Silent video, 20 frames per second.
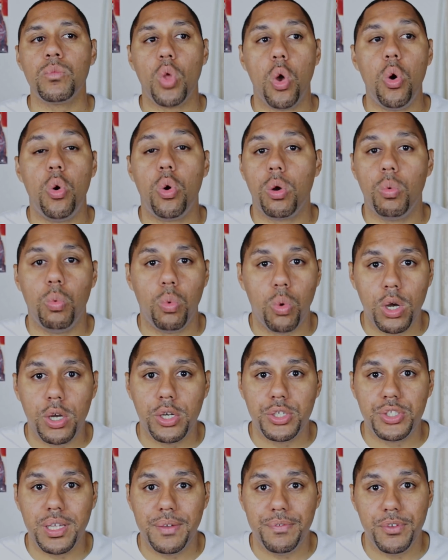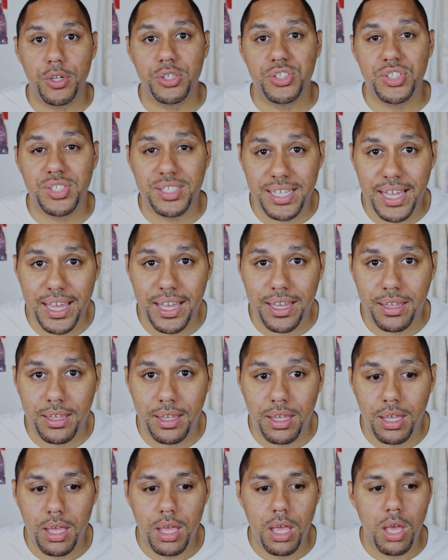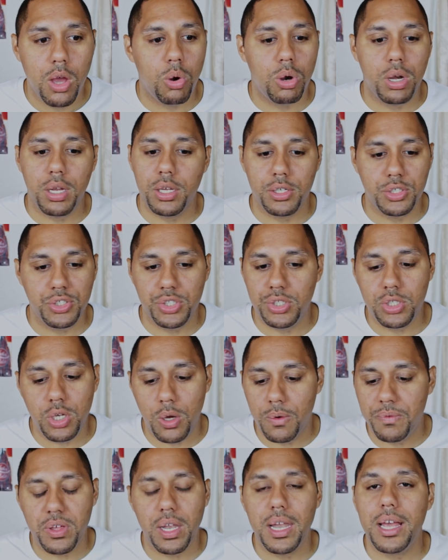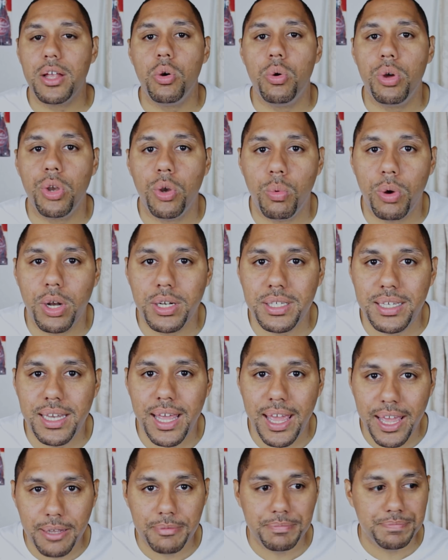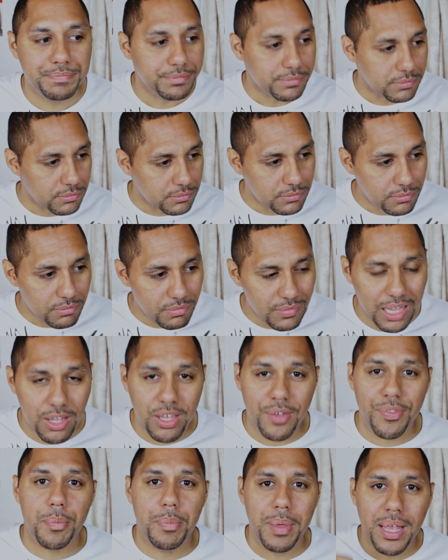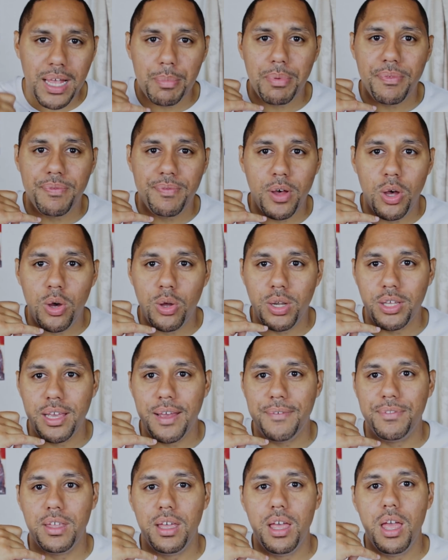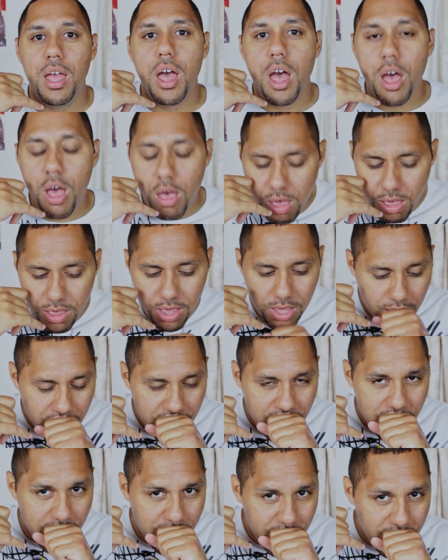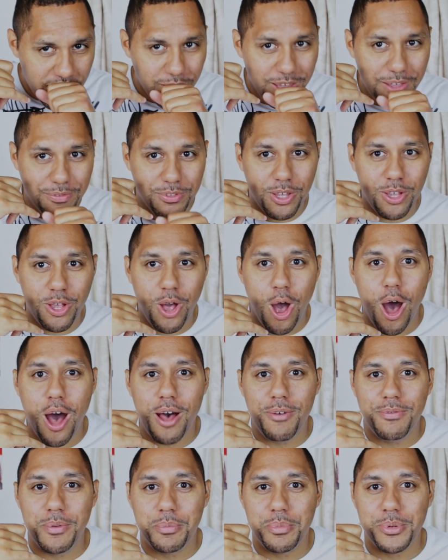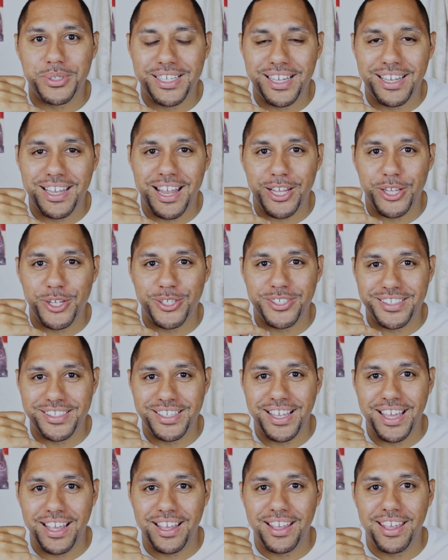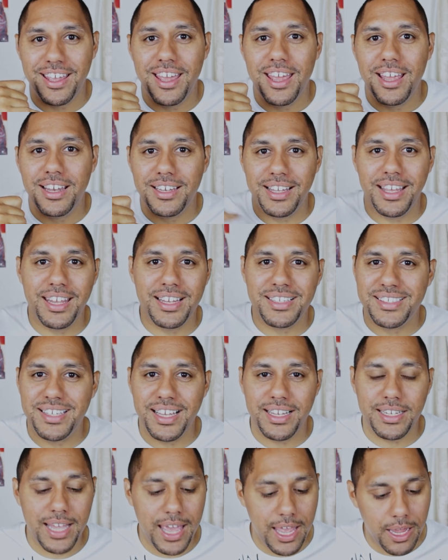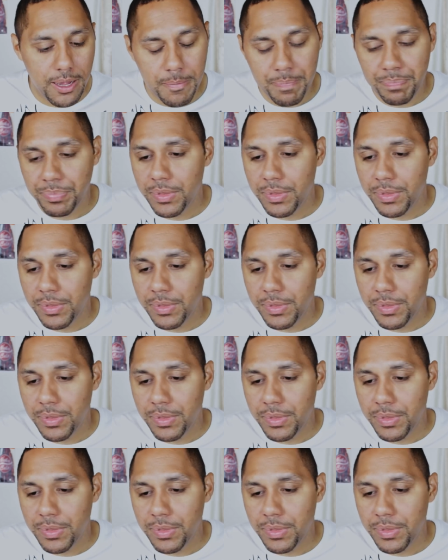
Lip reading: Or worse, if you're sick or you just don't feel like going to work today, you have to pick up a phone and you have to cough and pretend like you're sick to get a sick day.